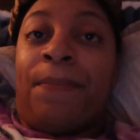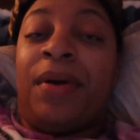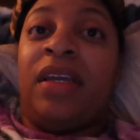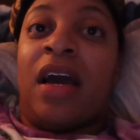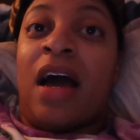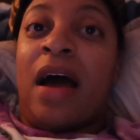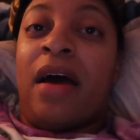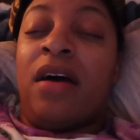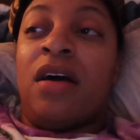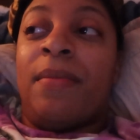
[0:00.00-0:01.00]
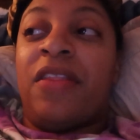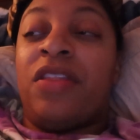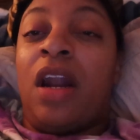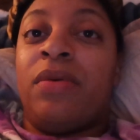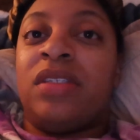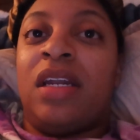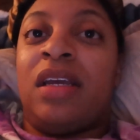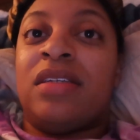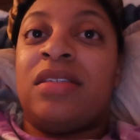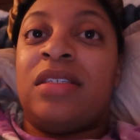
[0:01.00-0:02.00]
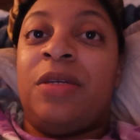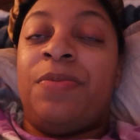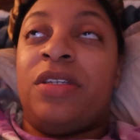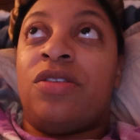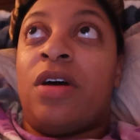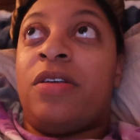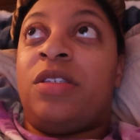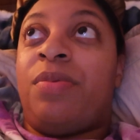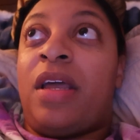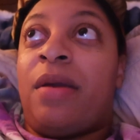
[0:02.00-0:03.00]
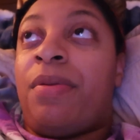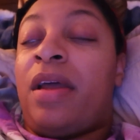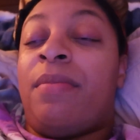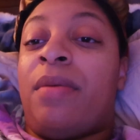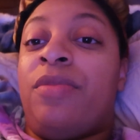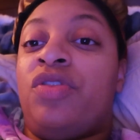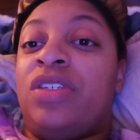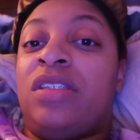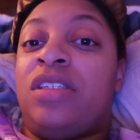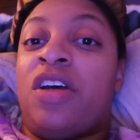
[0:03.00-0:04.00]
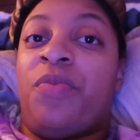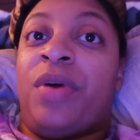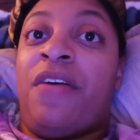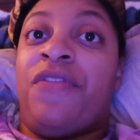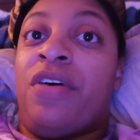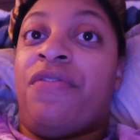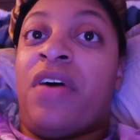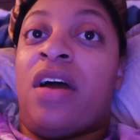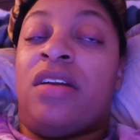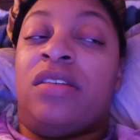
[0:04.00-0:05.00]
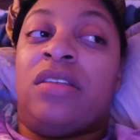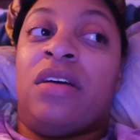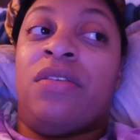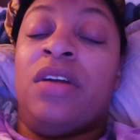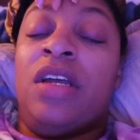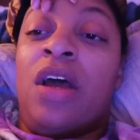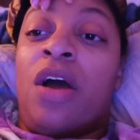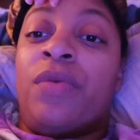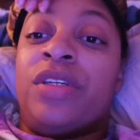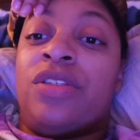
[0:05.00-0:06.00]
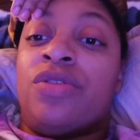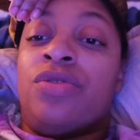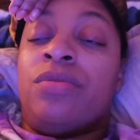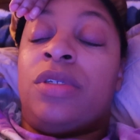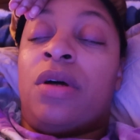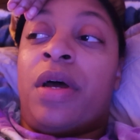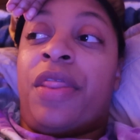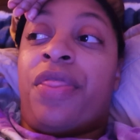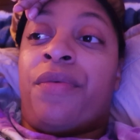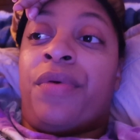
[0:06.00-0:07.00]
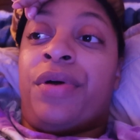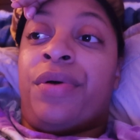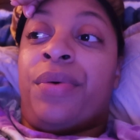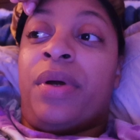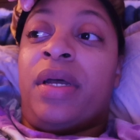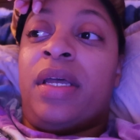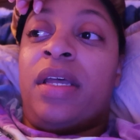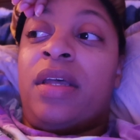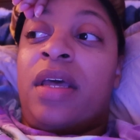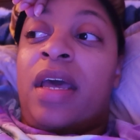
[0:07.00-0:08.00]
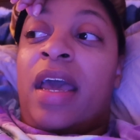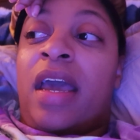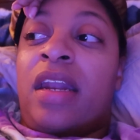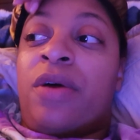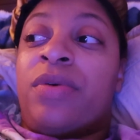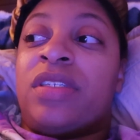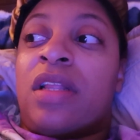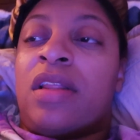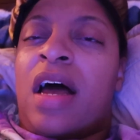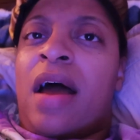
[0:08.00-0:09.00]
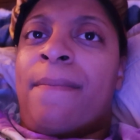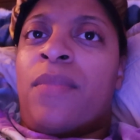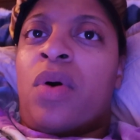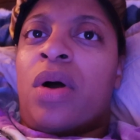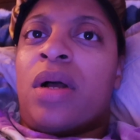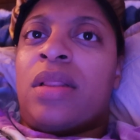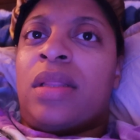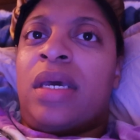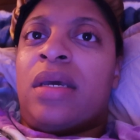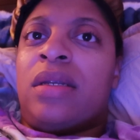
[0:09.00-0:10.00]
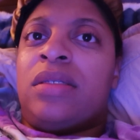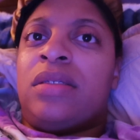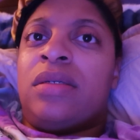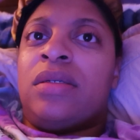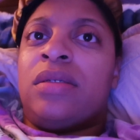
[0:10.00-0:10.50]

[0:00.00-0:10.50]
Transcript: but yeah, I um I thought I was gonna get sleepy, so I was like playing my music and stuff, but I felt fine. So we zoomed on through, and it was a lot more lit,